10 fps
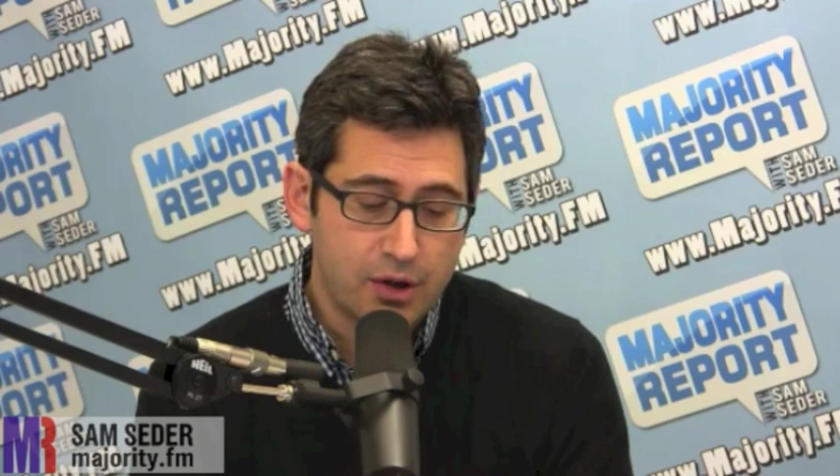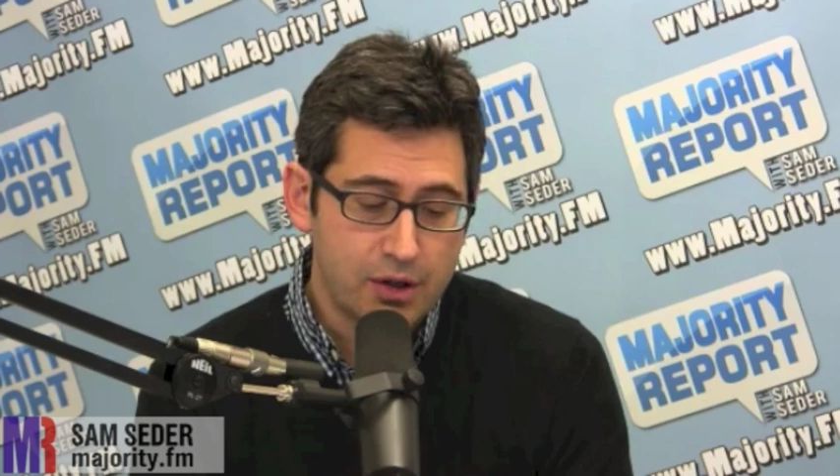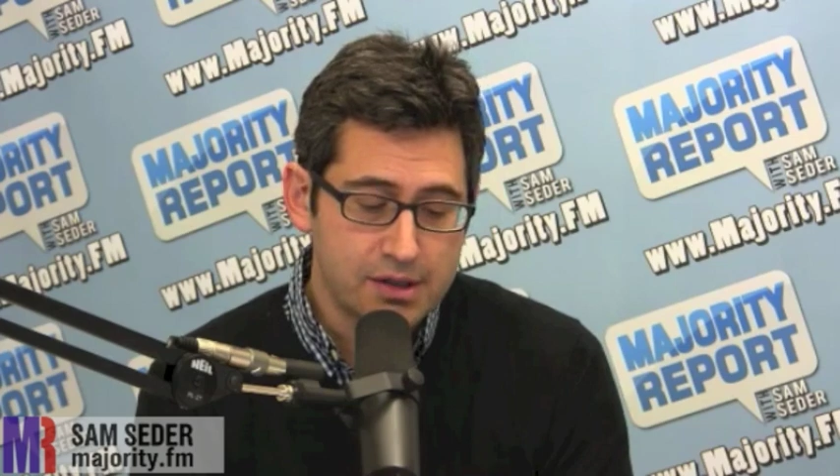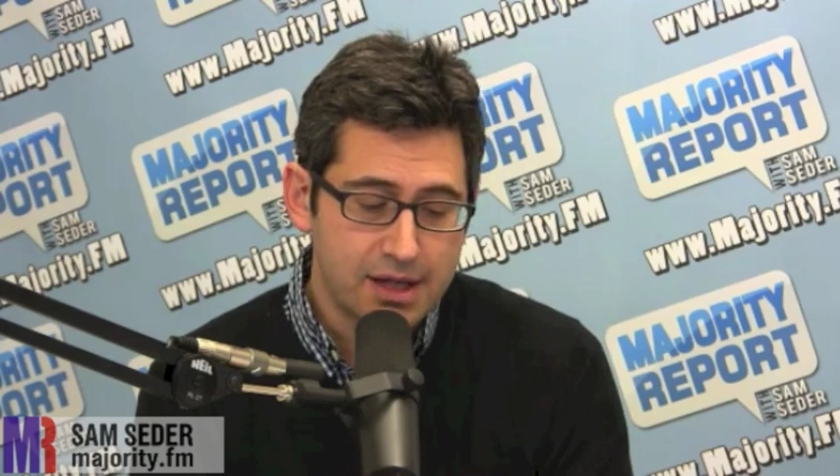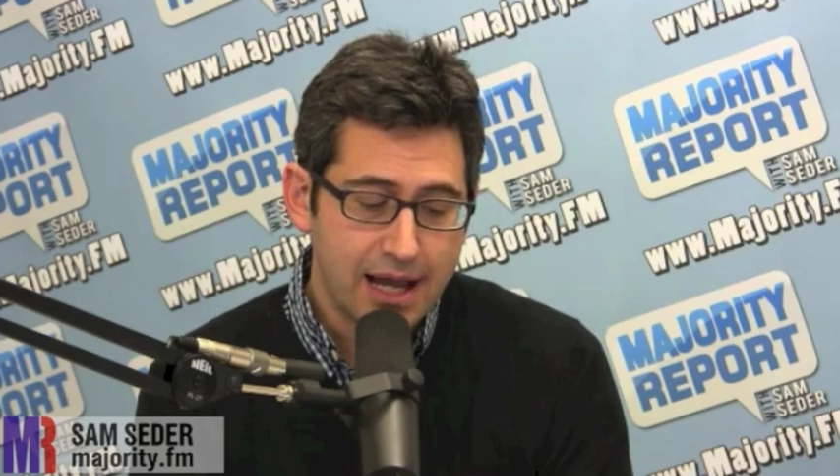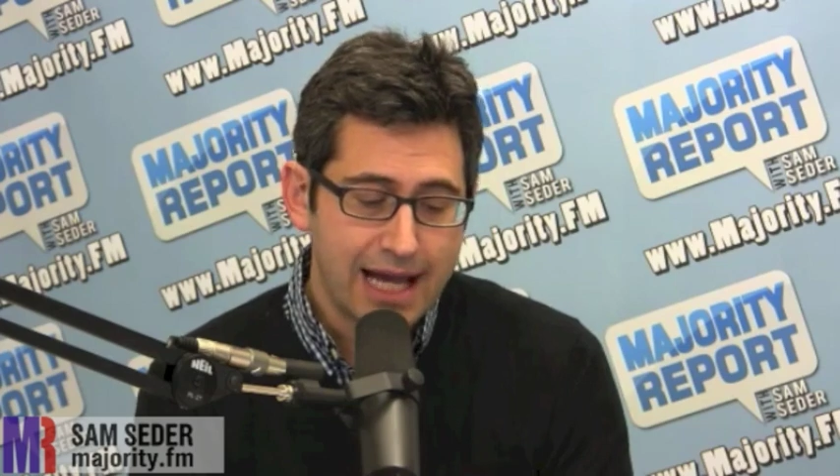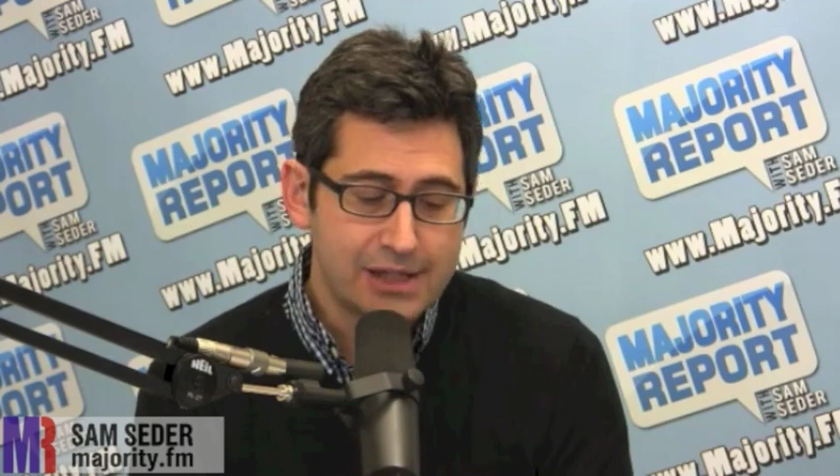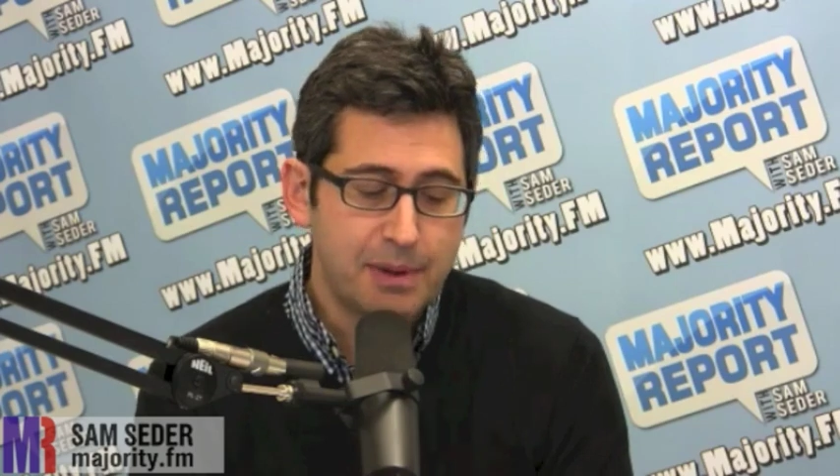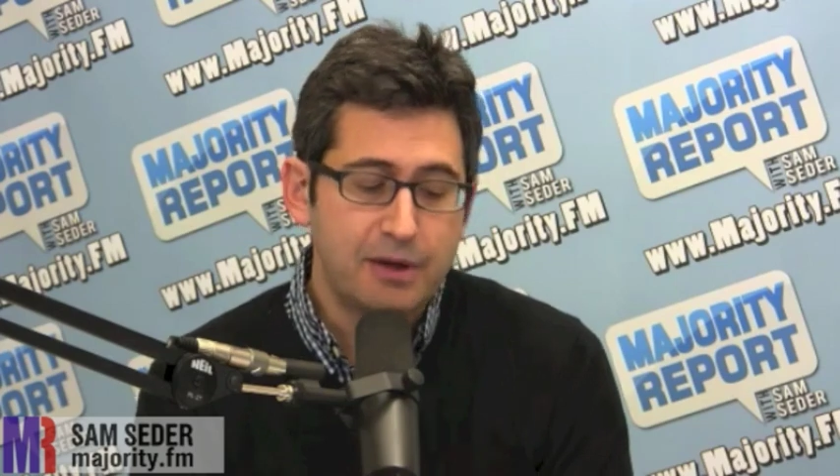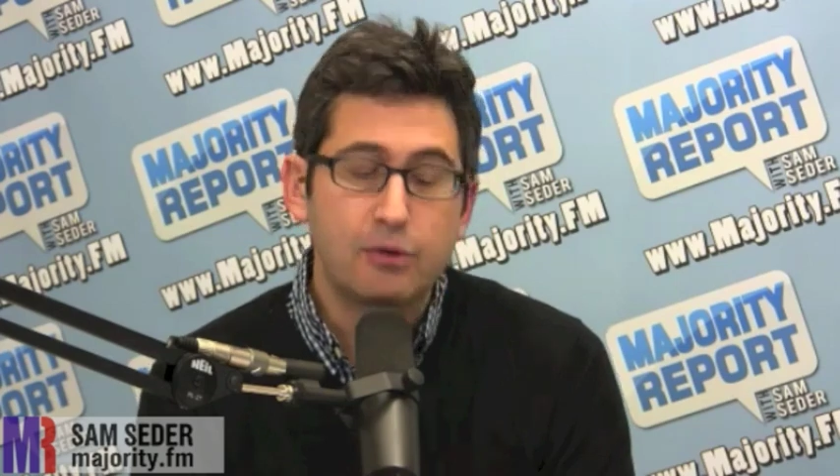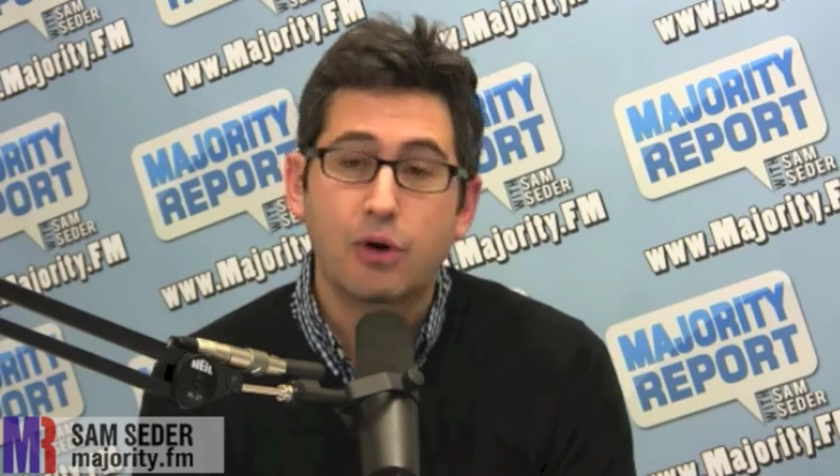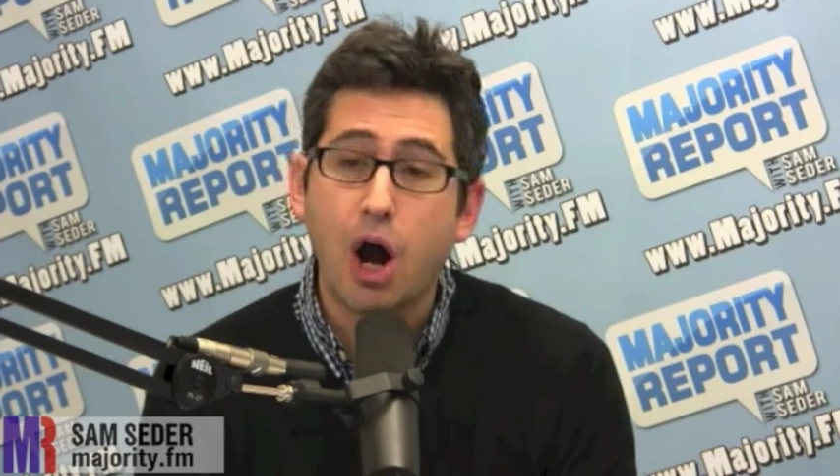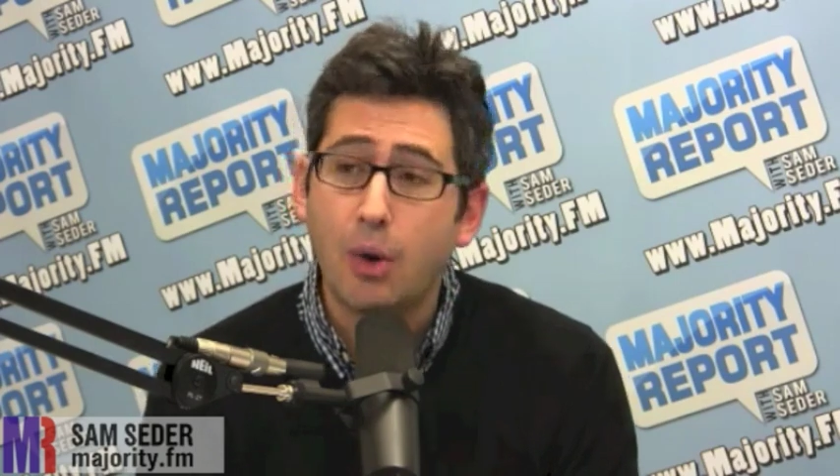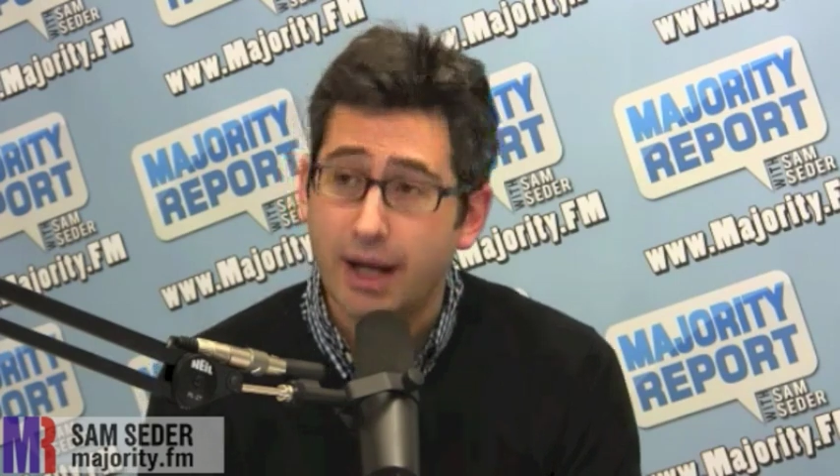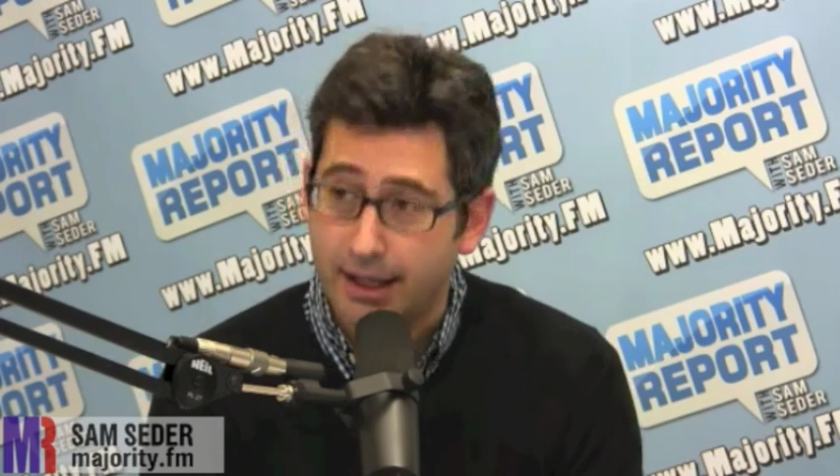unions has been
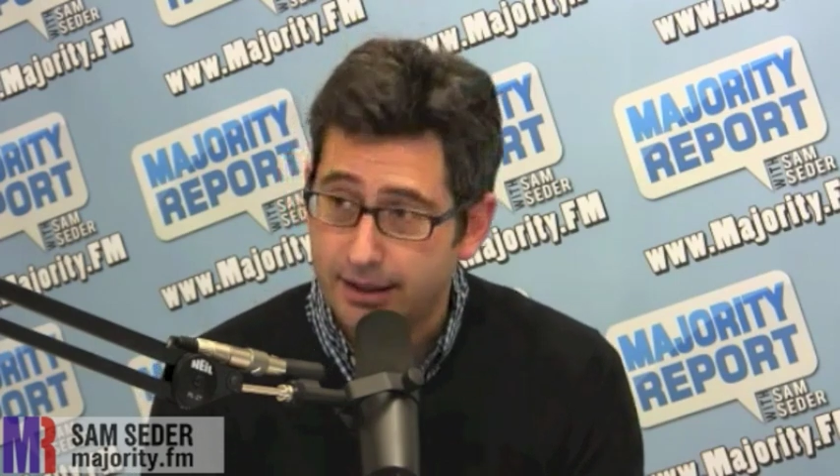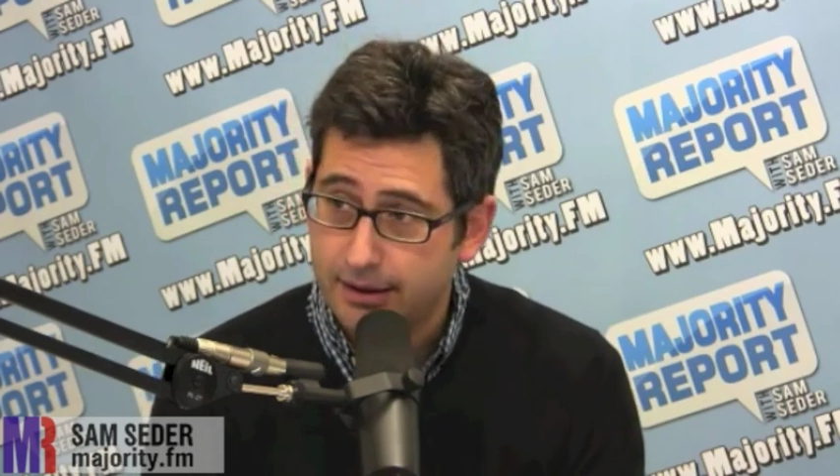growing